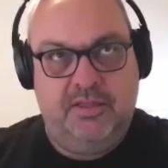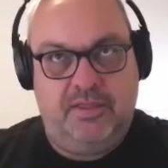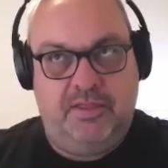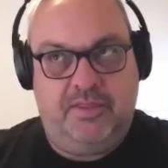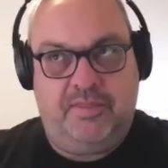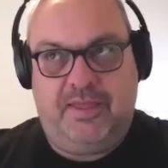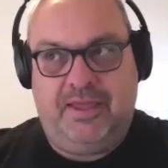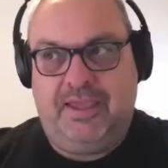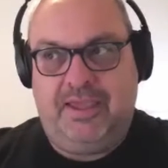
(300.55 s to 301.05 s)

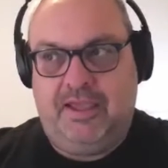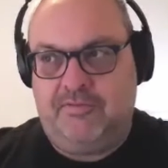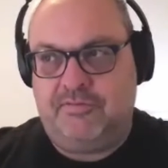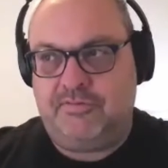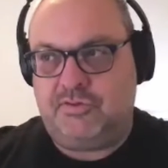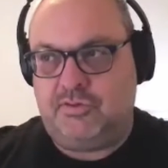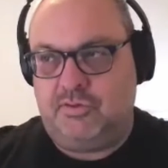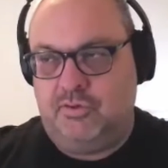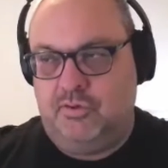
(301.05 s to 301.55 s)
that they
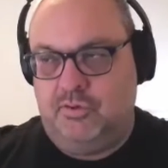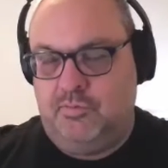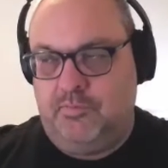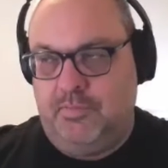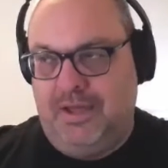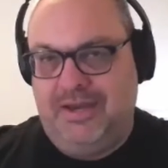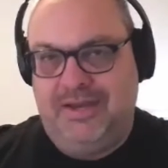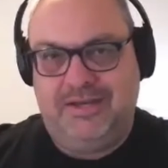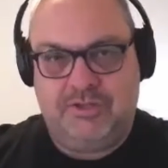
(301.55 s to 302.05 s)
have to
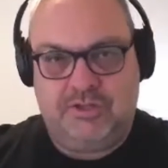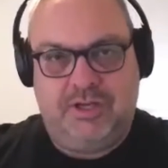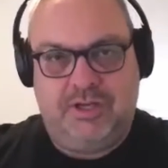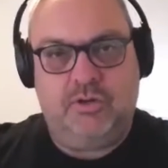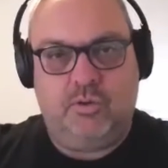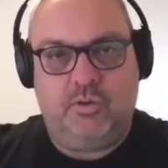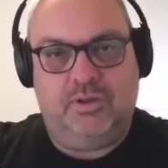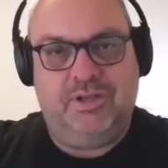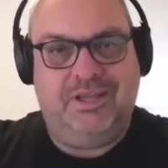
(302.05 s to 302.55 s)
manage
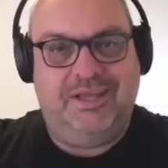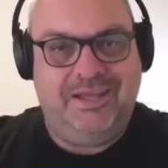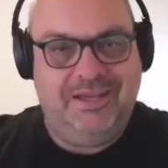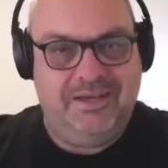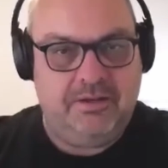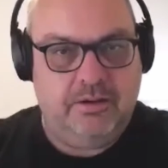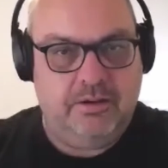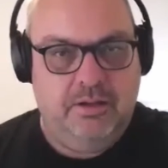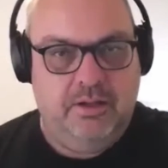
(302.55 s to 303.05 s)
and or
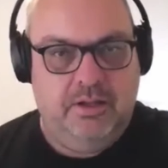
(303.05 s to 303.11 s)
lead,